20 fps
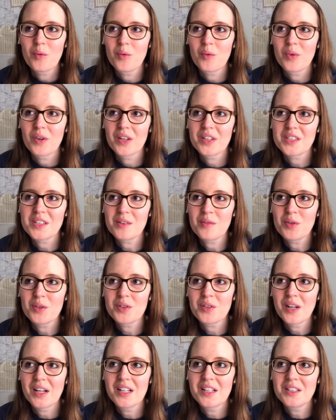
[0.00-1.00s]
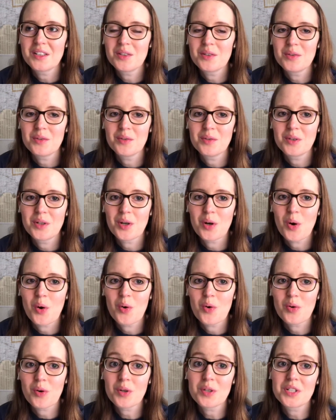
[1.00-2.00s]
Let's see, we're trying to go
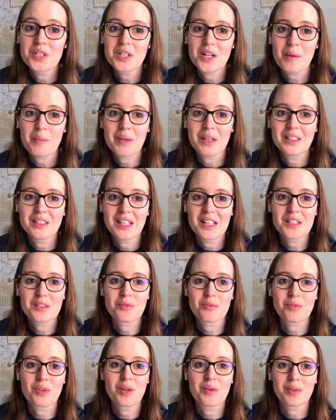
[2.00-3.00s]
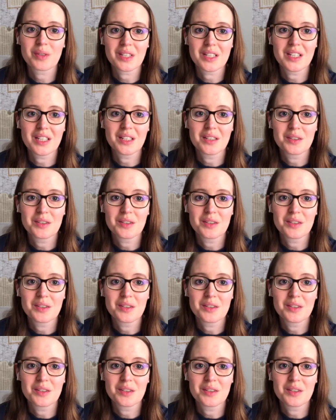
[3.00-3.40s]
grocery shopping less frequently.